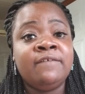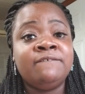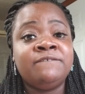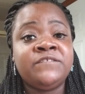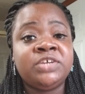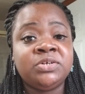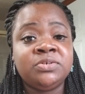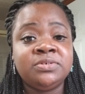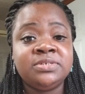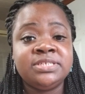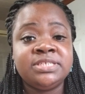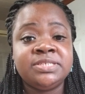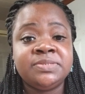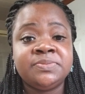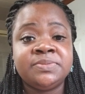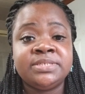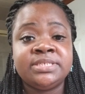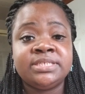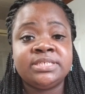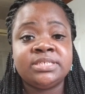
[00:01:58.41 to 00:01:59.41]
focus
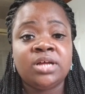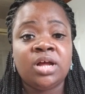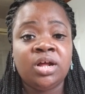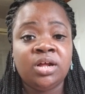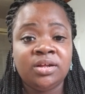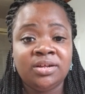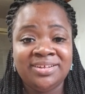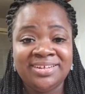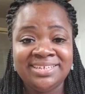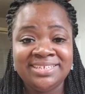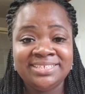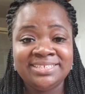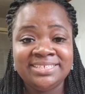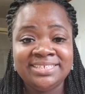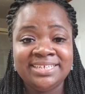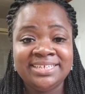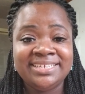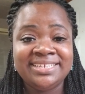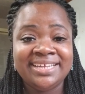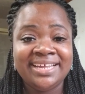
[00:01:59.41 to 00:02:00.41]
was on
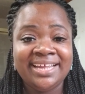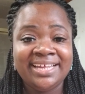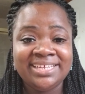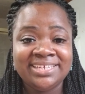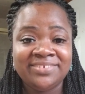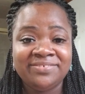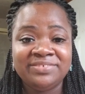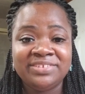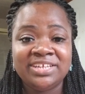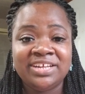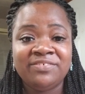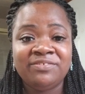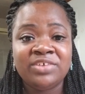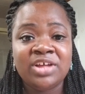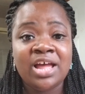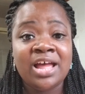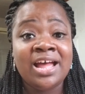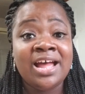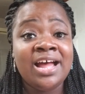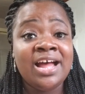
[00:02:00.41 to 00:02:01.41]
the health of
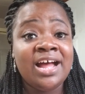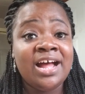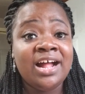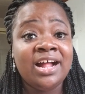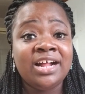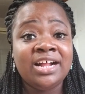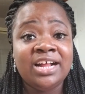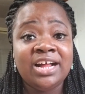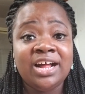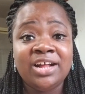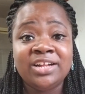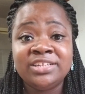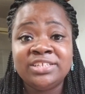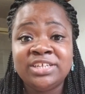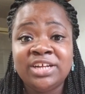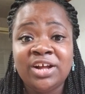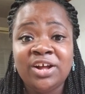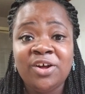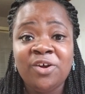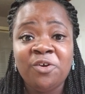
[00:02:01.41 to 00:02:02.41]

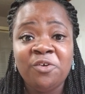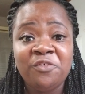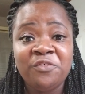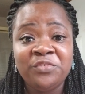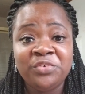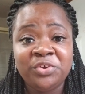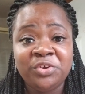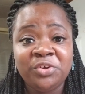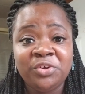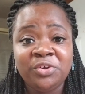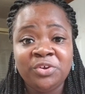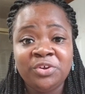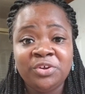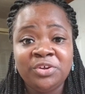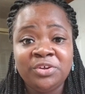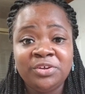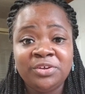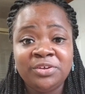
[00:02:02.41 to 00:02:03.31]
the over